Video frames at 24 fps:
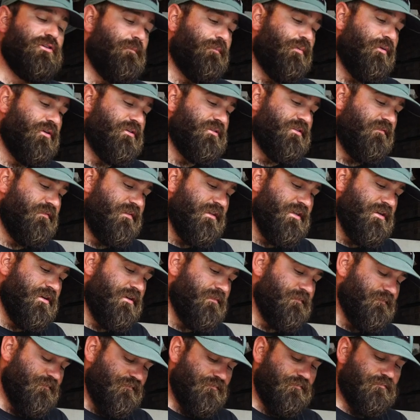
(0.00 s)
two pulls of
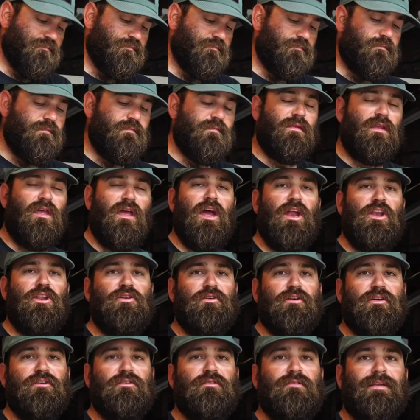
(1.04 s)
leader, and
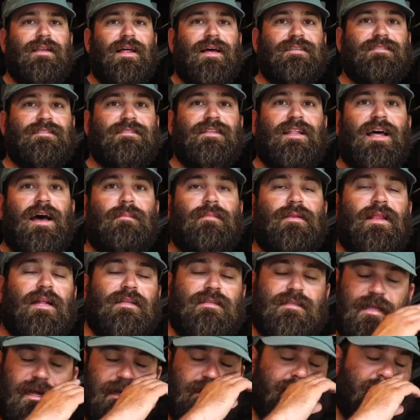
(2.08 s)
you can do less than that,
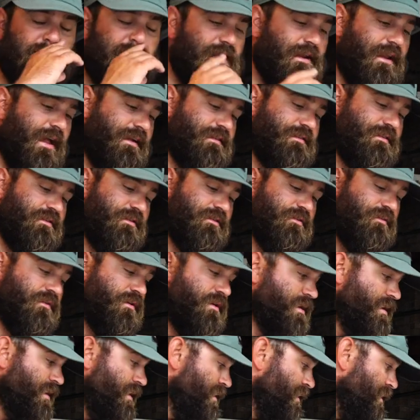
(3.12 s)
but that's what I like to do.
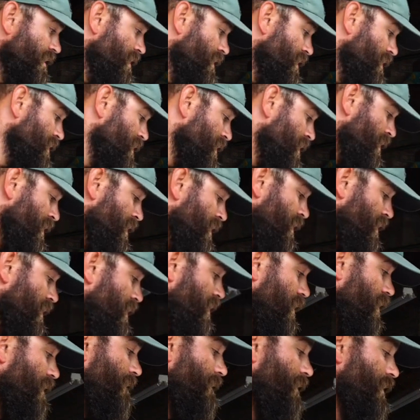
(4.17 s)

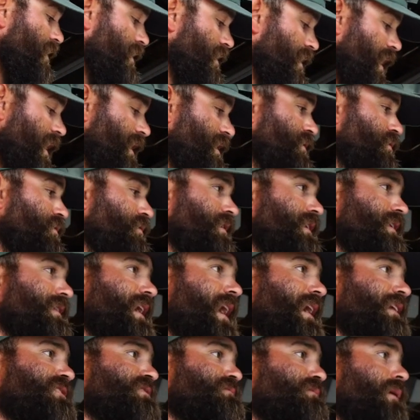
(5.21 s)
I uni
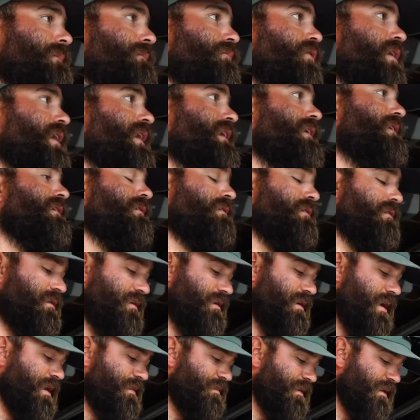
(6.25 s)
that to my braid,
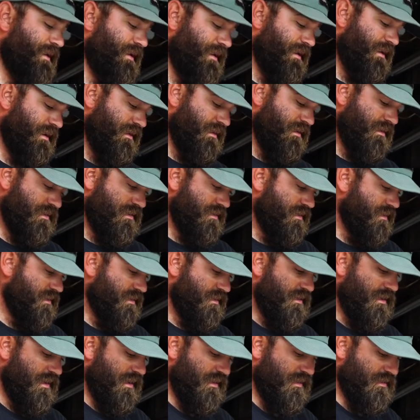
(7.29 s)
and then
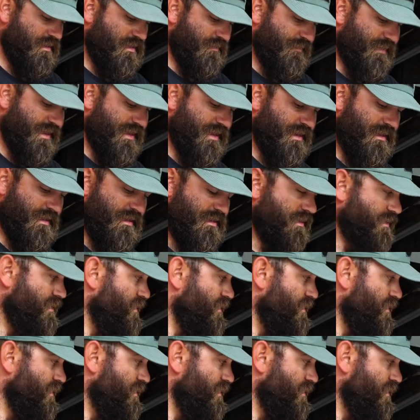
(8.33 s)
I come in,